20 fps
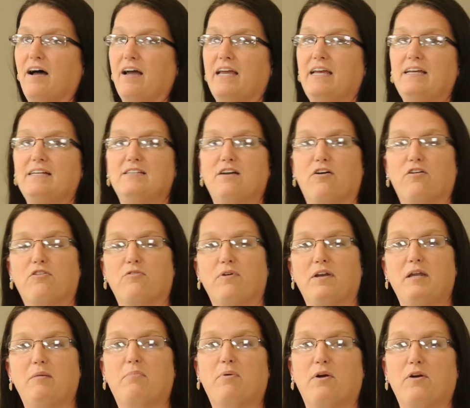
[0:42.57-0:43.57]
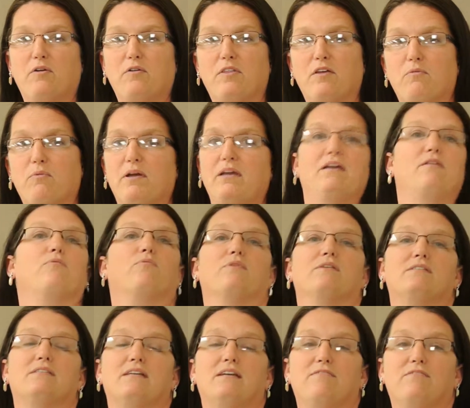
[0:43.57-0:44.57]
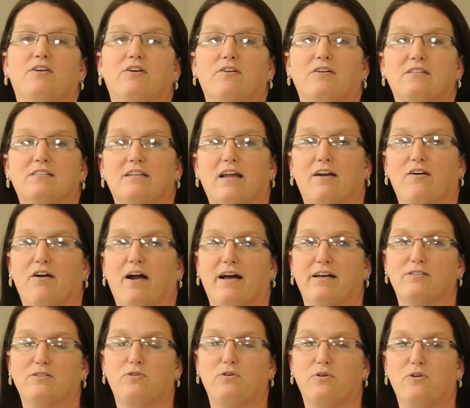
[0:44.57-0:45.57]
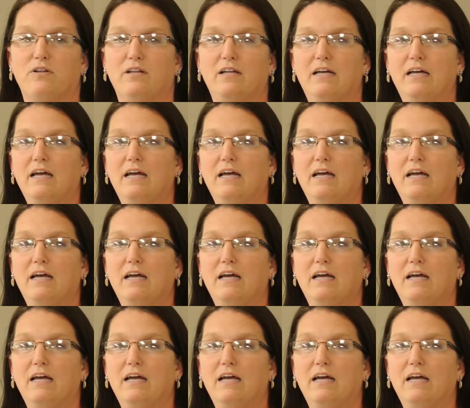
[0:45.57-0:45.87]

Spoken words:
He is our 3D printer that we received here at Snyder High School.